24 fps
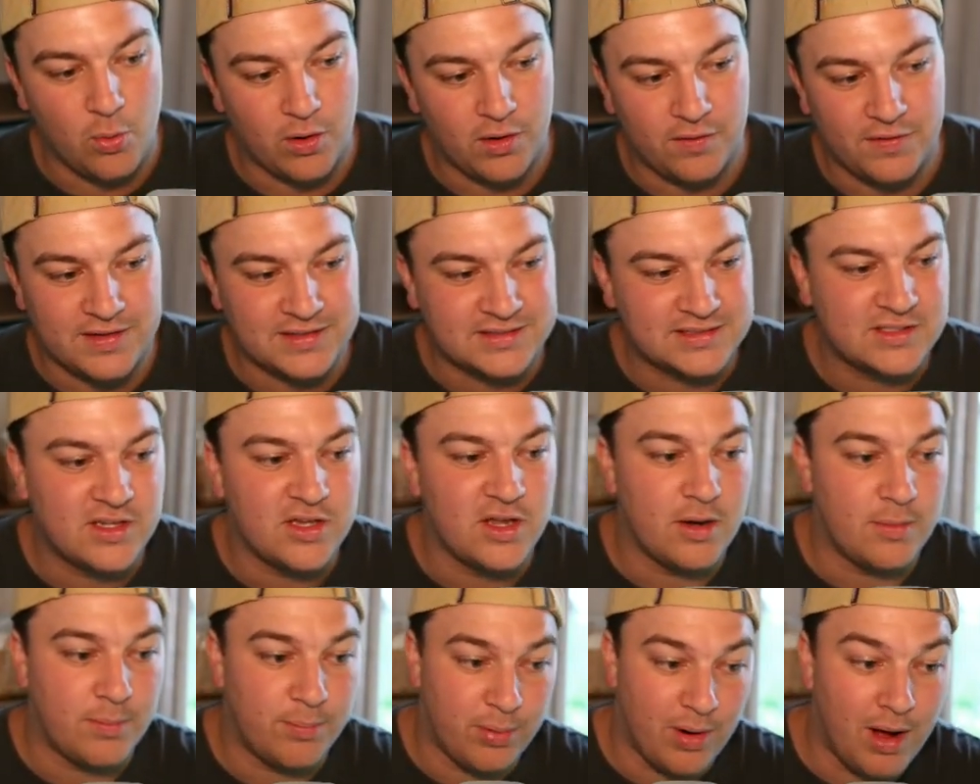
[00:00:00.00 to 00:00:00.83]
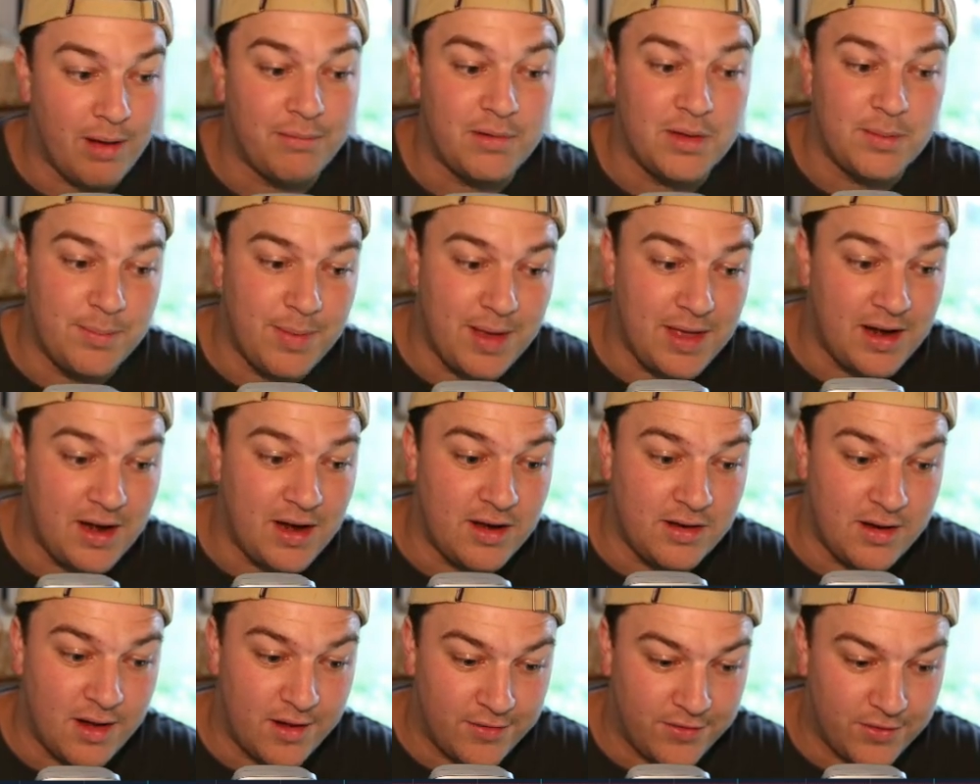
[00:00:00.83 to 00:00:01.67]
This could have probably been
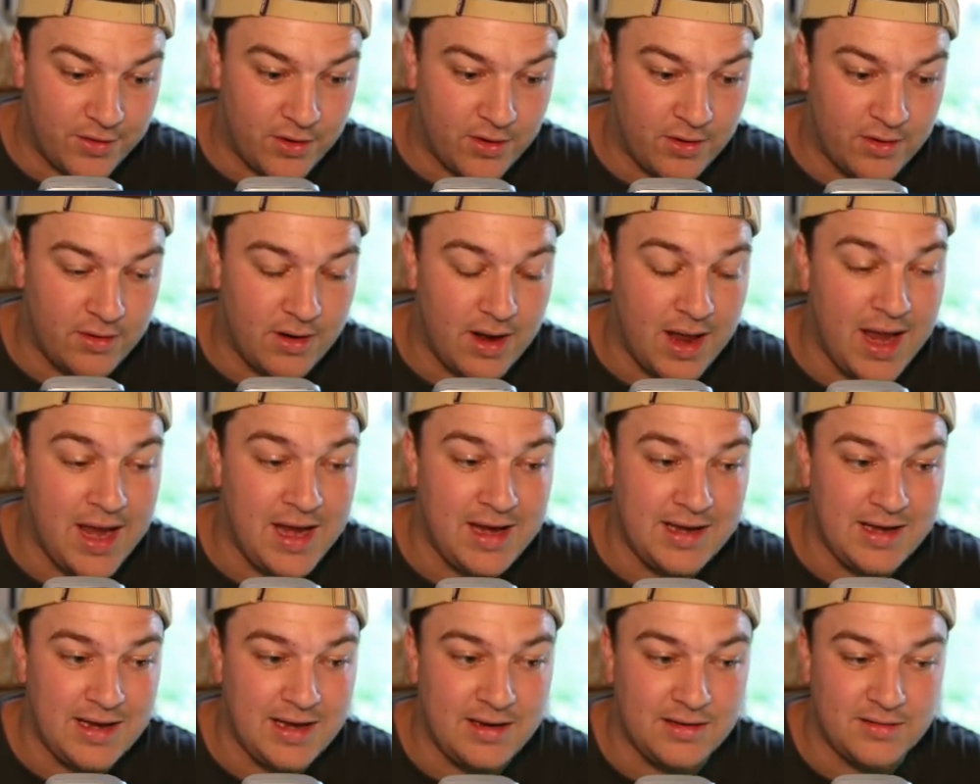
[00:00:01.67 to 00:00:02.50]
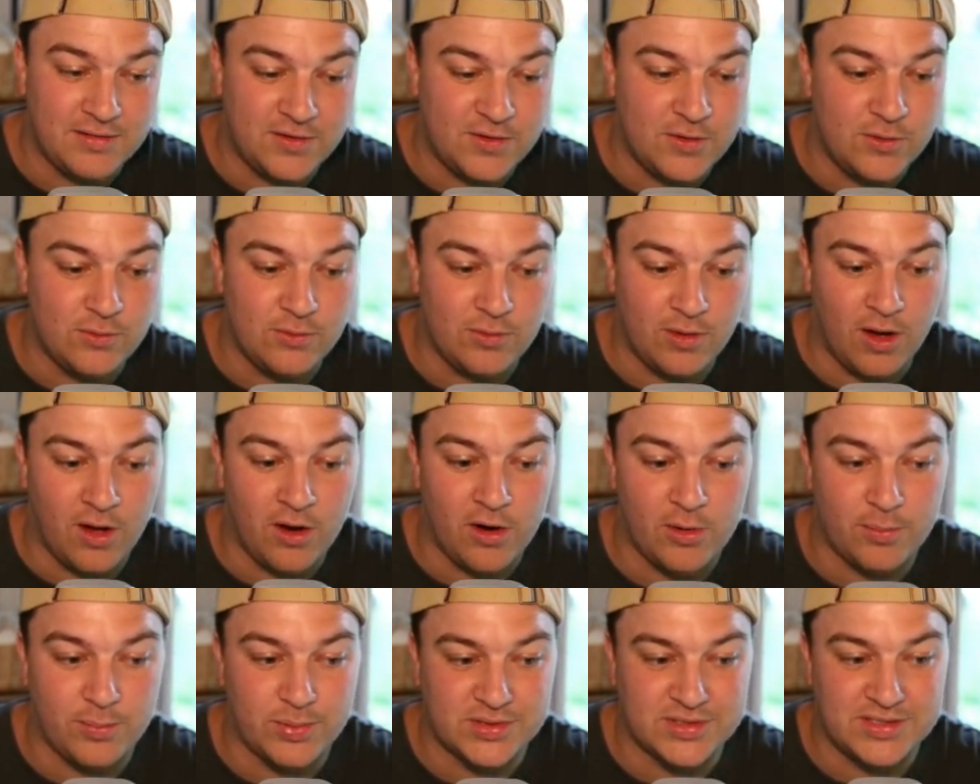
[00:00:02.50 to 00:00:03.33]
another 80 to
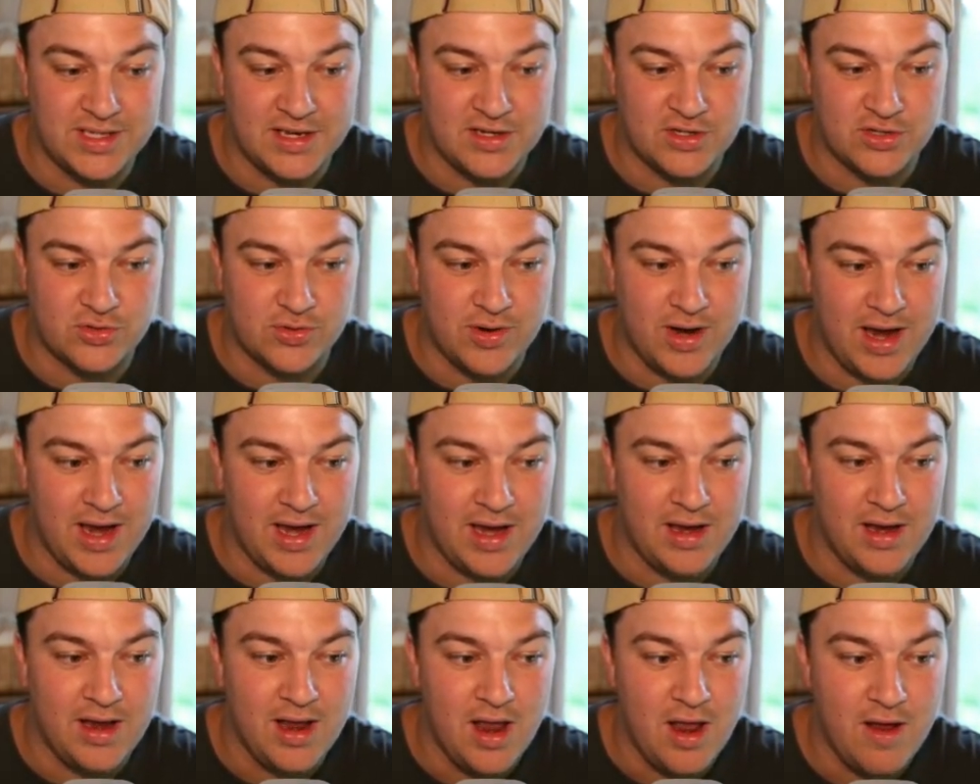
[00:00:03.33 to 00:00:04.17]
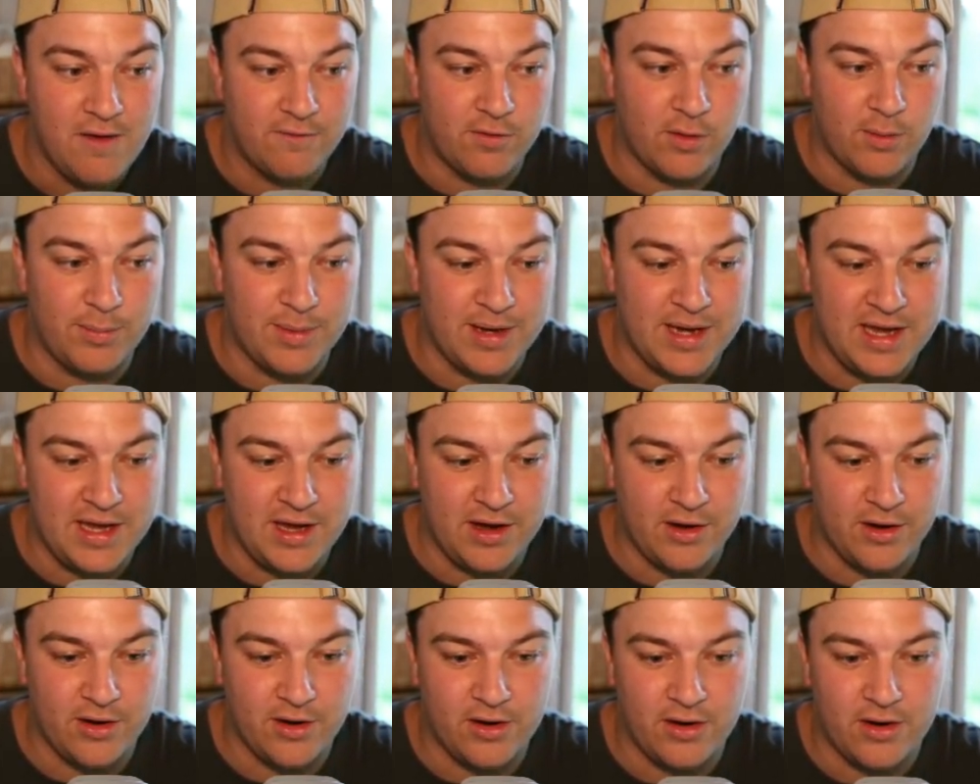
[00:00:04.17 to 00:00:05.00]
100% trade from
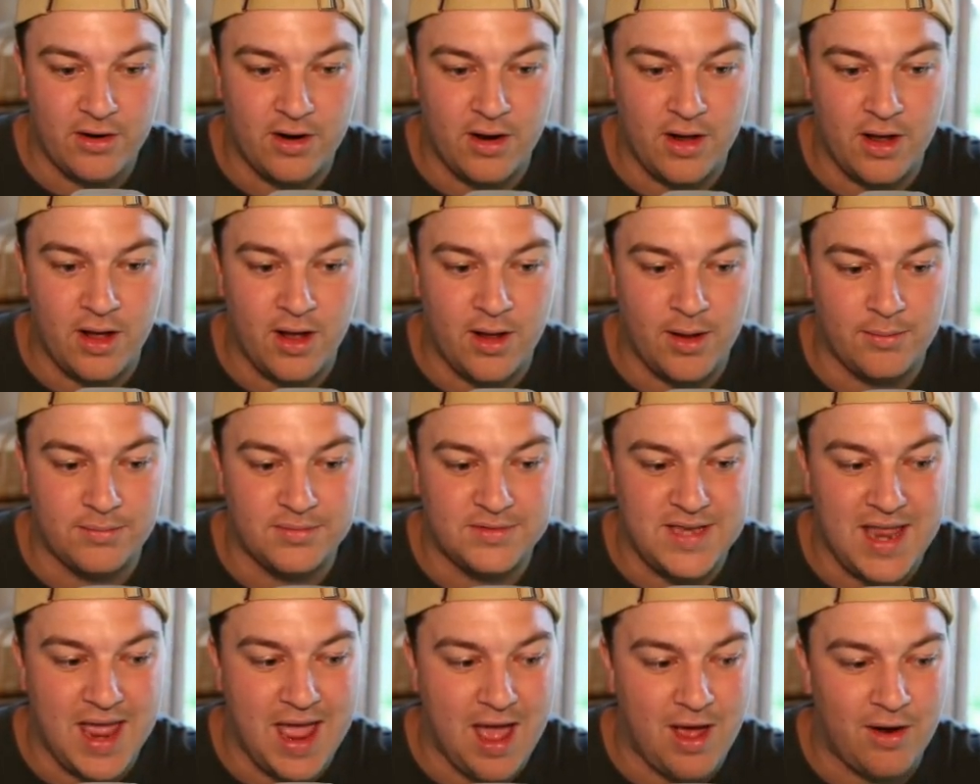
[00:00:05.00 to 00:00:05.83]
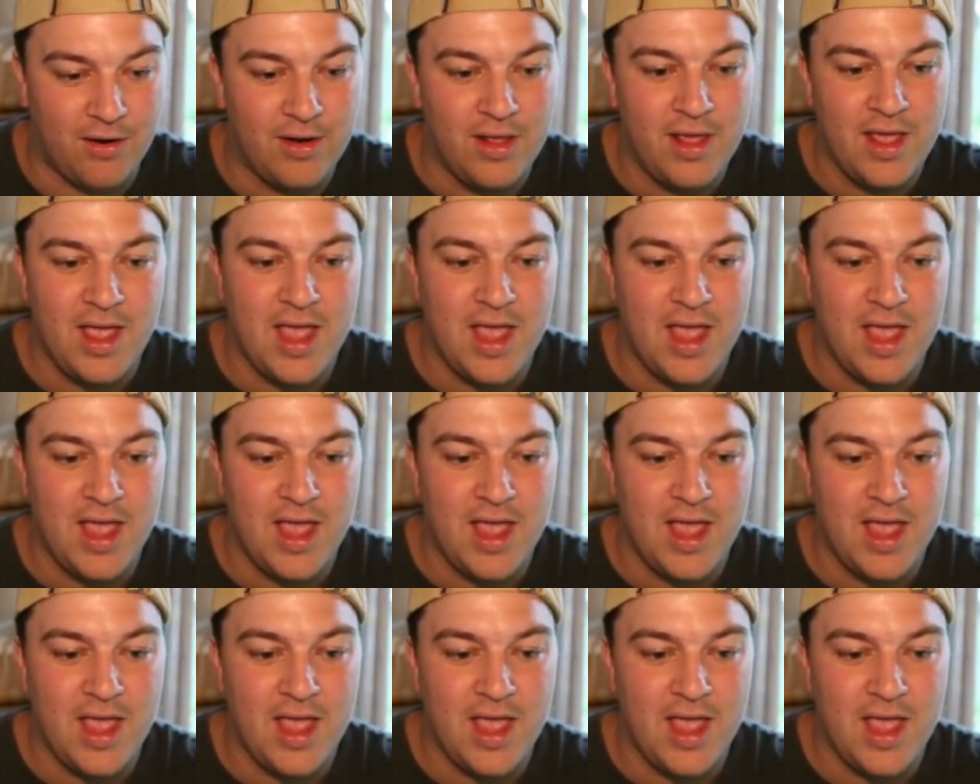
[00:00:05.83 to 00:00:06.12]
here down.